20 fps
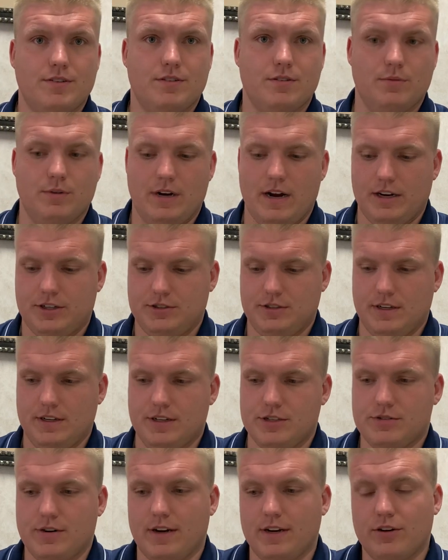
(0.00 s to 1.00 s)
So we're actually
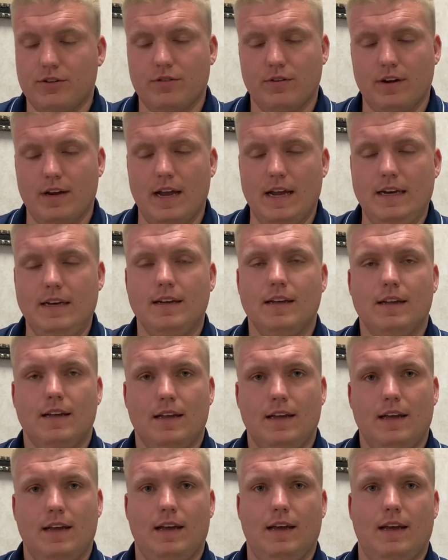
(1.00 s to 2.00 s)
going to try to create
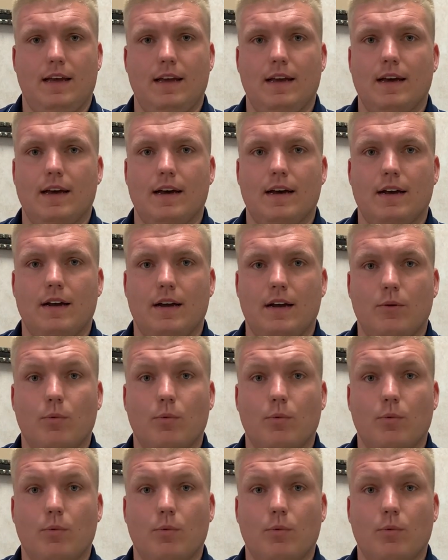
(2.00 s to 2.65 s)
a